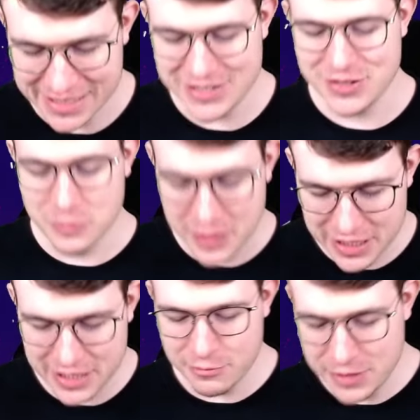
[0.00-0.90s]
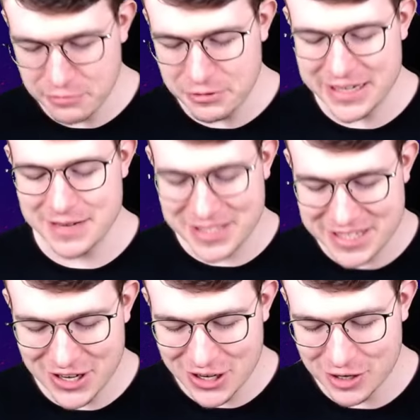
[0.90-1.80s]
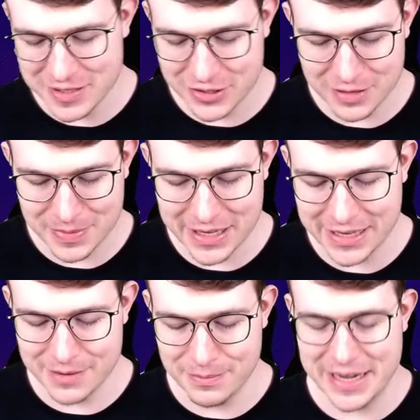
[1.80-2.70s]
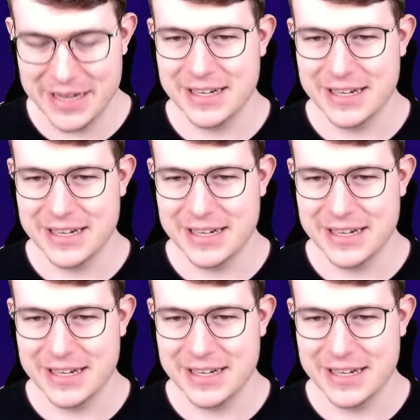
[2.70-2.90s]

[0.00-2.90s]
It's really, really weird. And I still don't know if it's going to be like a main,